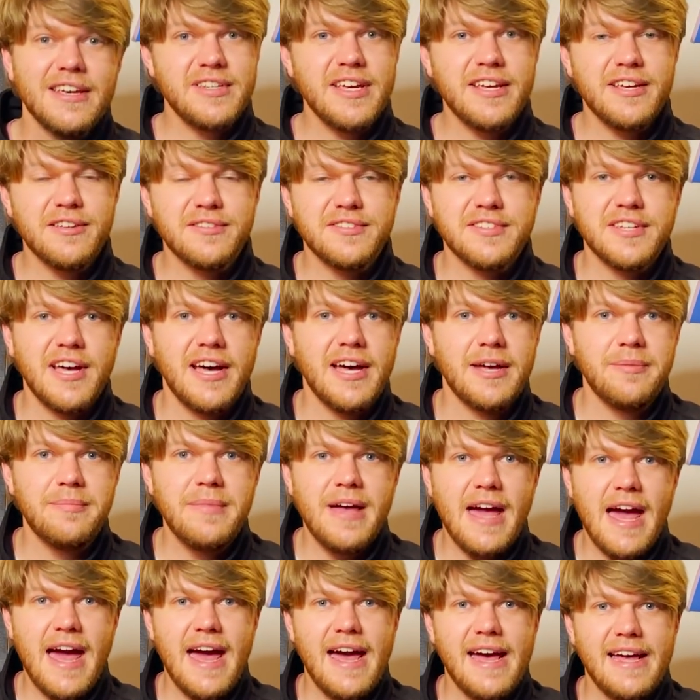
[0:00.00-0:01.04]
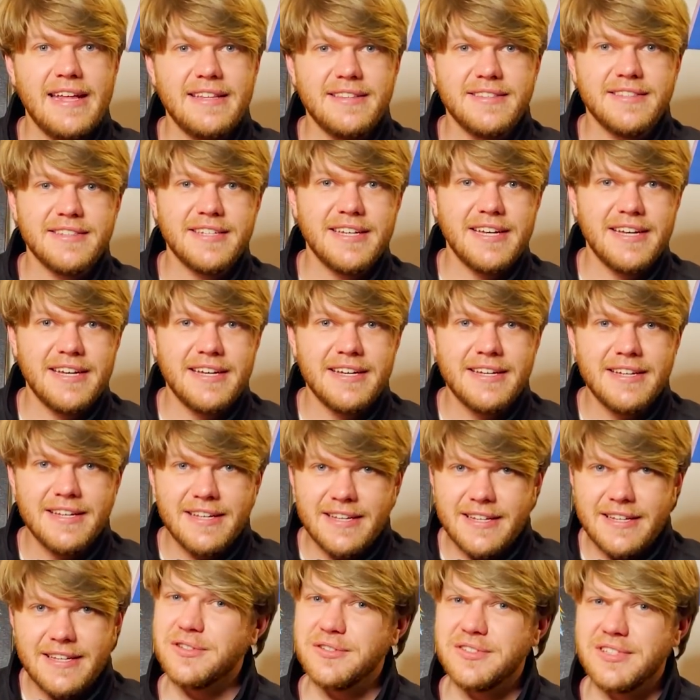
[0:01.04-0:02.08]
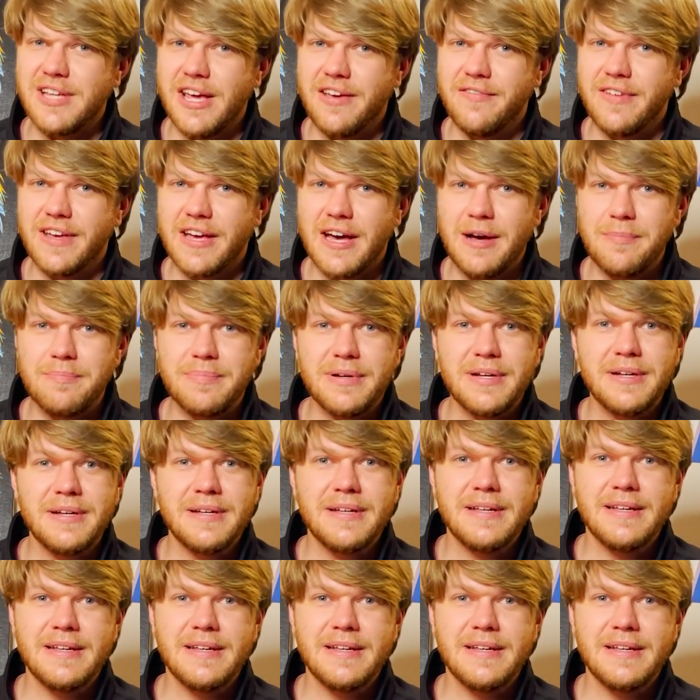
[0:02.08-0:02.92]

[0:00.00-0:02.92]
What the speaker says: So take your time, and I'm still saving up.